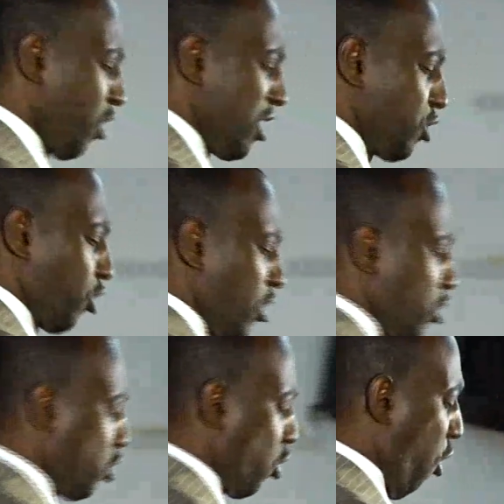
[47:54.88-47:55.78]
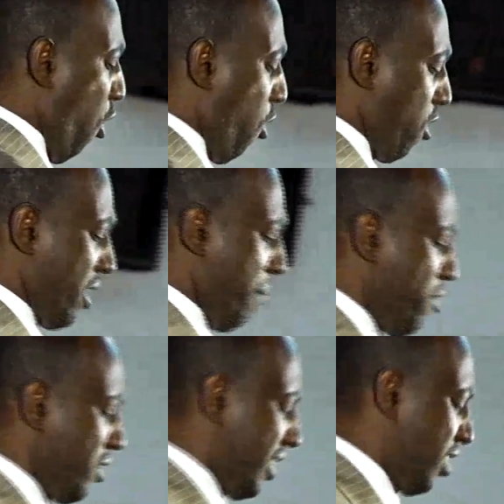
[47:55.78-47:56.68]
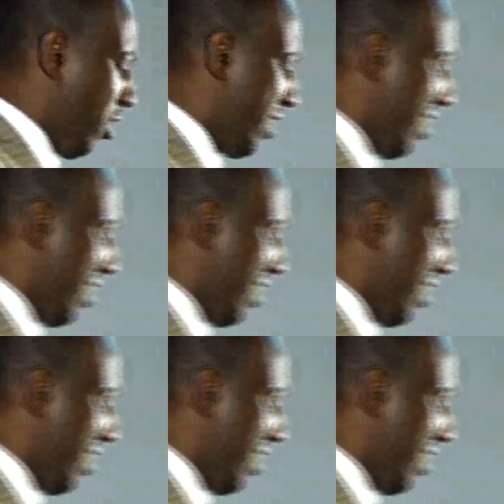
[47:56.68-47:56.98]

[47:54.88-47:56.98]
who is going to control the music